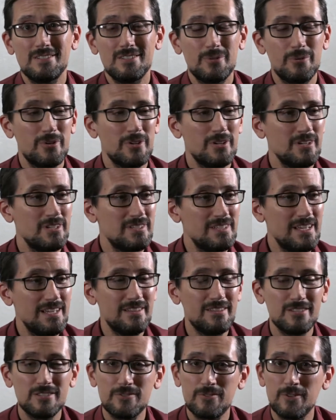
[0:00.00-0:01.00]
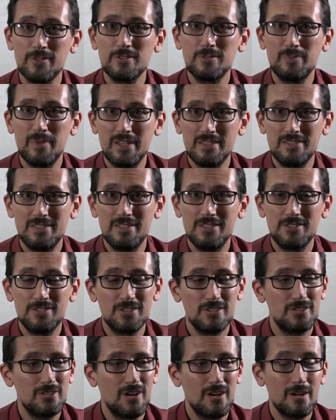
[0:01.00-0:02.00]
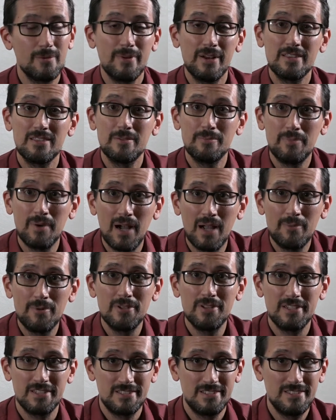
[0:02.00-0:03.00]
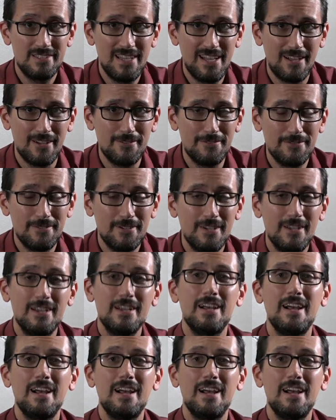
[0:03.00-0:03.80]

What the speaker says: So we're going to take this first message to talk about the Bible itself,